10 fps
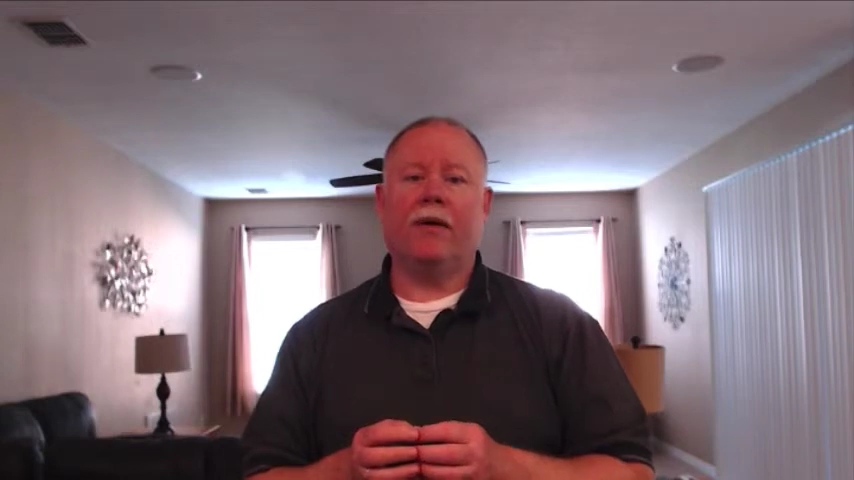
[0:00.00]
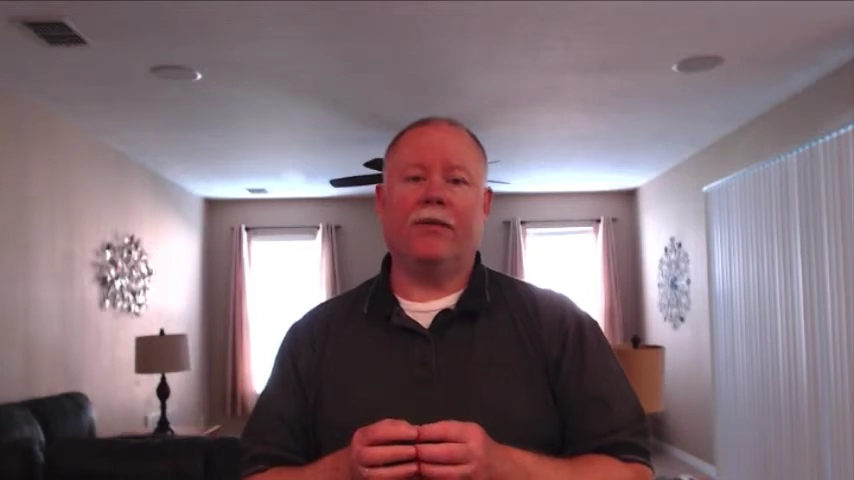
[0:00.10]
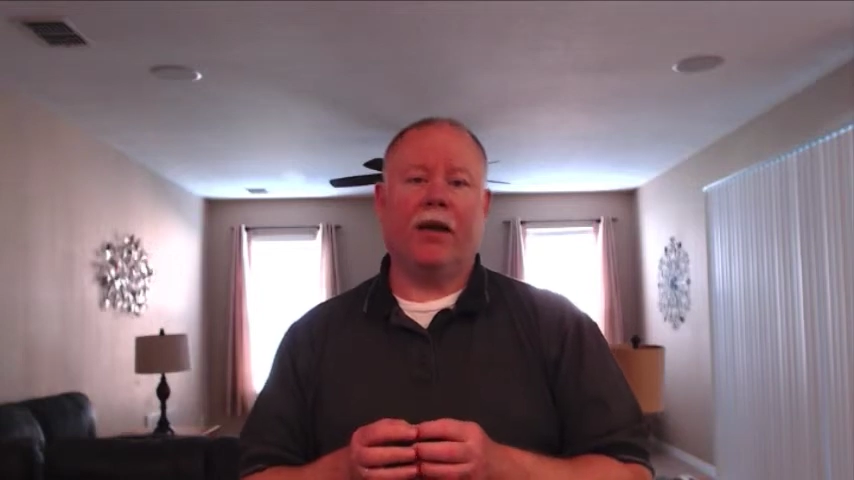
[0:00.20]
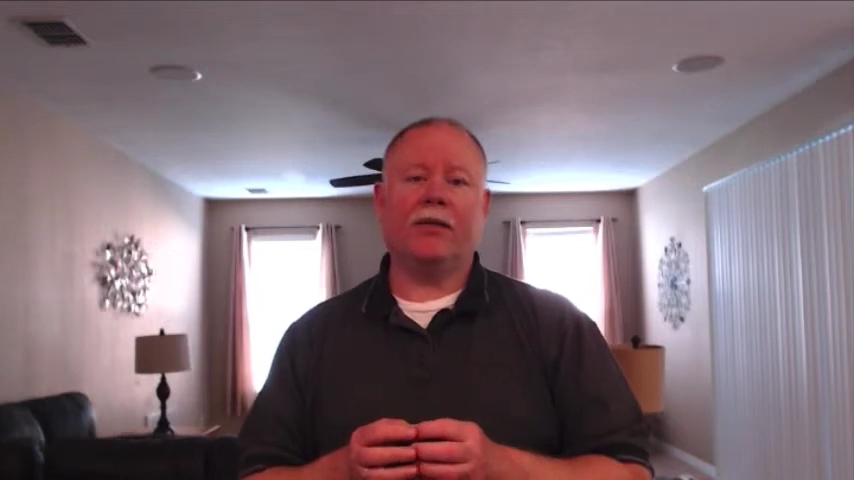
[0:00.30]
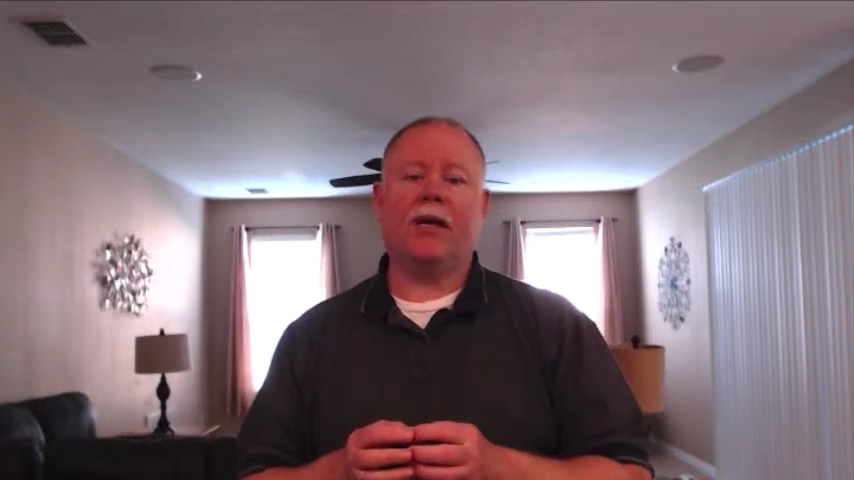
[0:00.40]
of
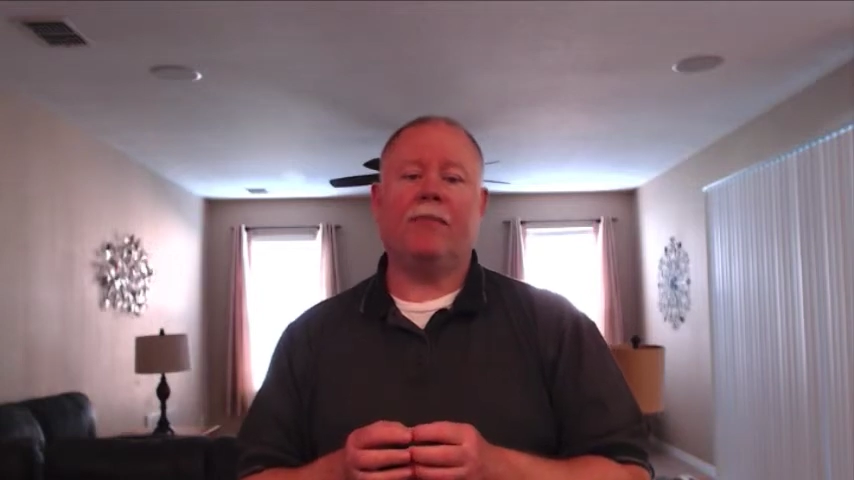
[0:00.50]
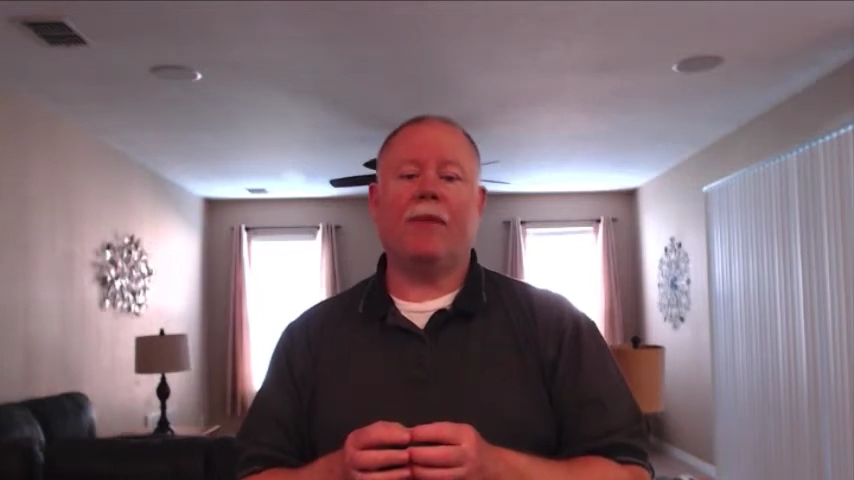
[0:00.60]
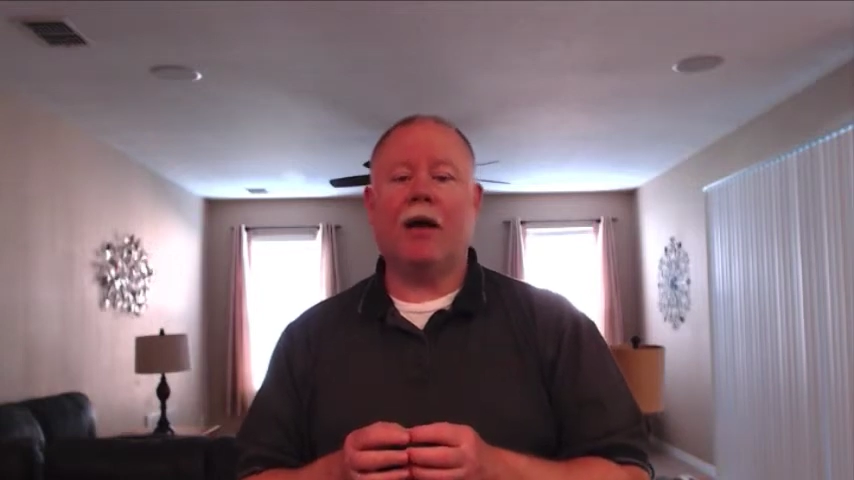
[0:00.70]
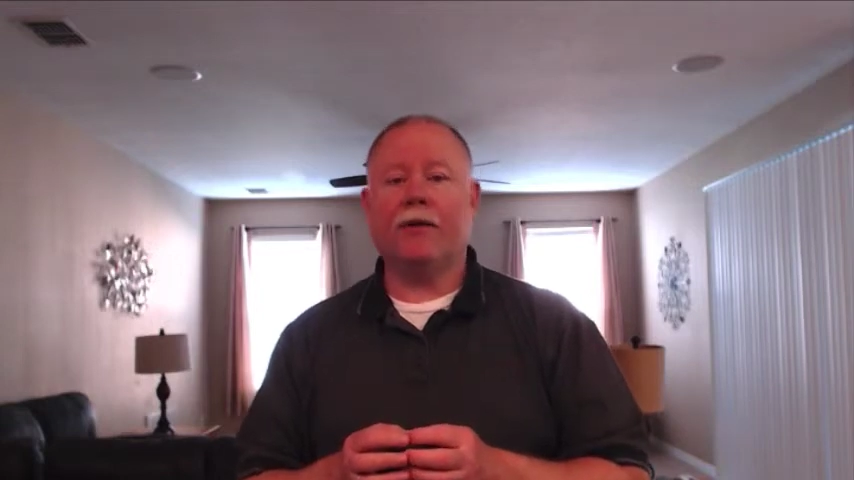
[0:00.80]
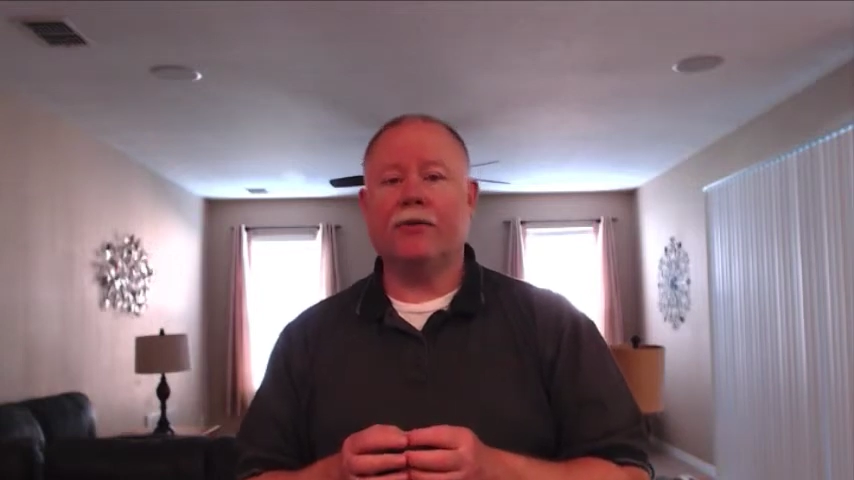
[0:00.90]
the SA
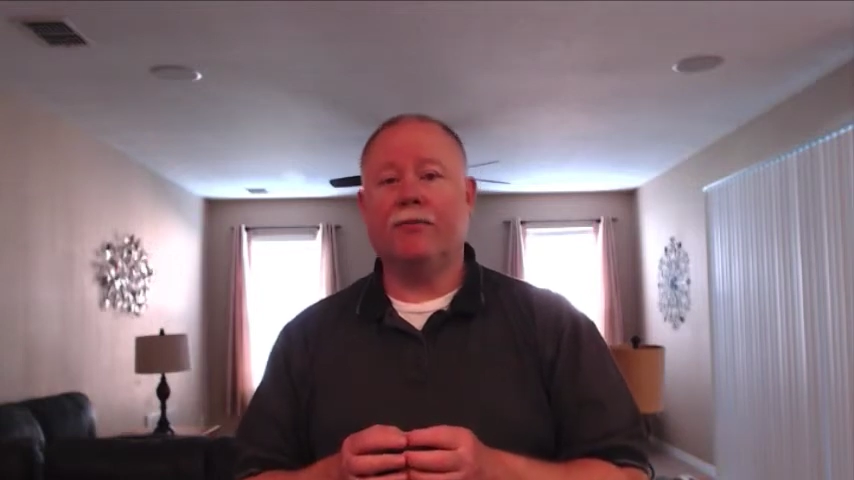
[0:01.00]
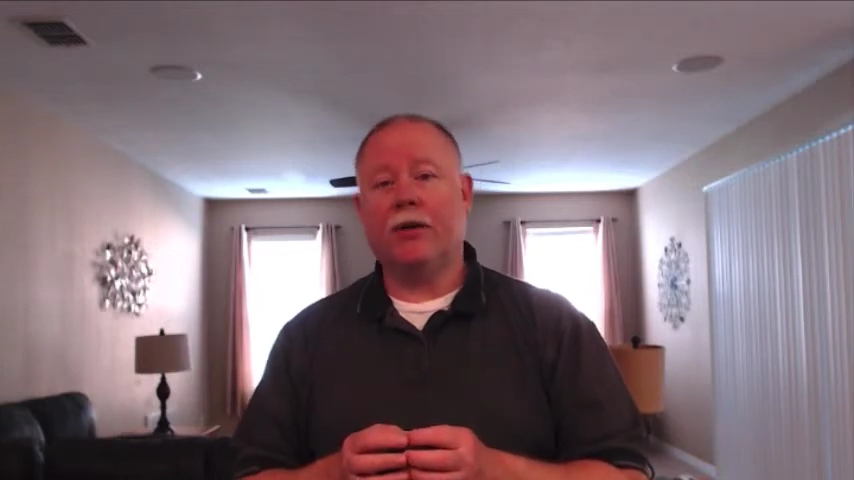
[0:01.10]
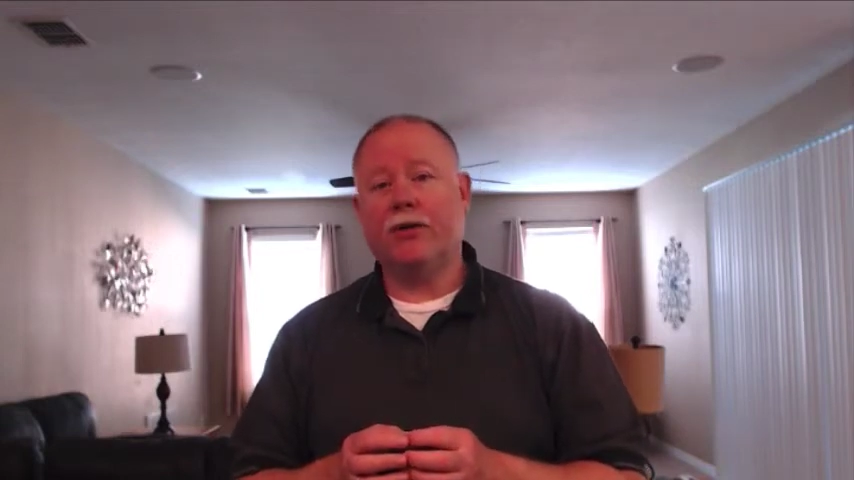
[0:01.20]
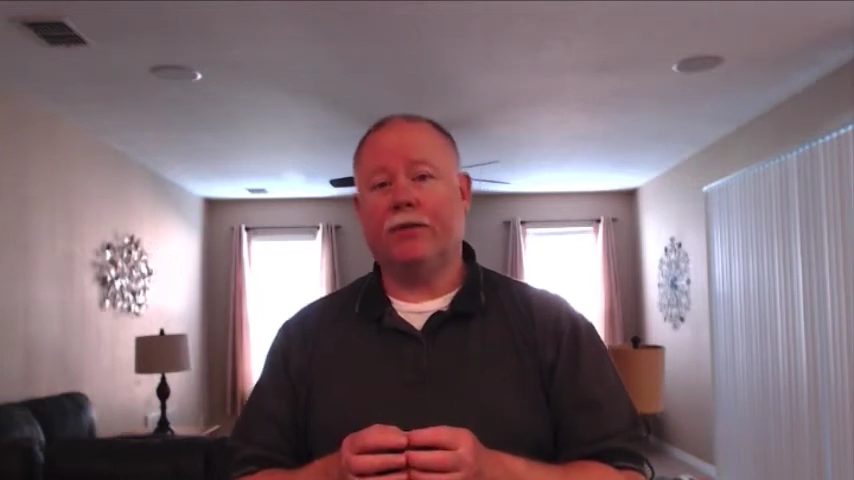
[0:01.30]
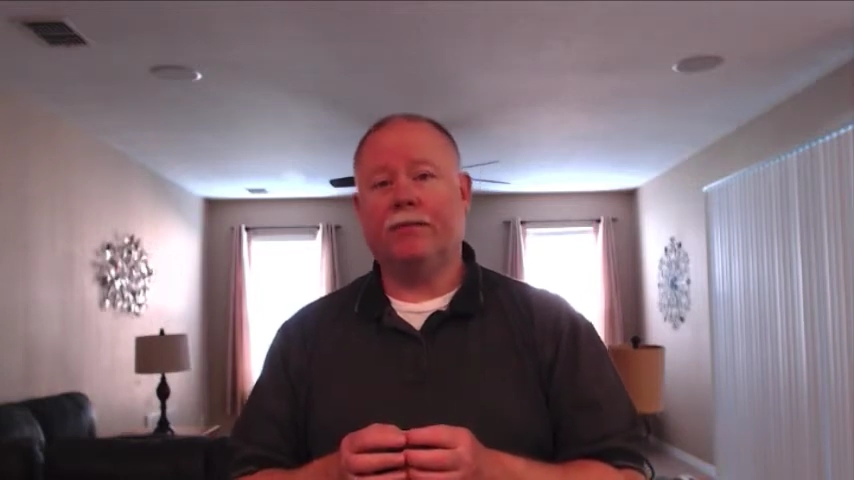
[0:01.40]
Matters
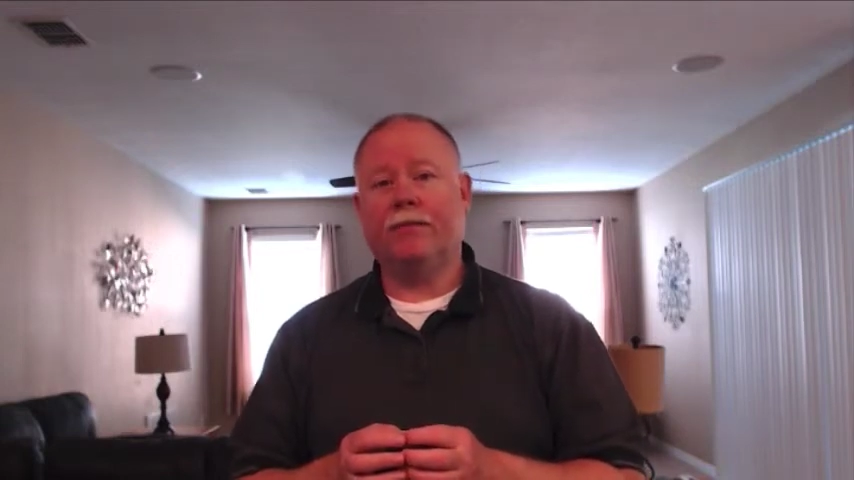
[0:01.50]
mission.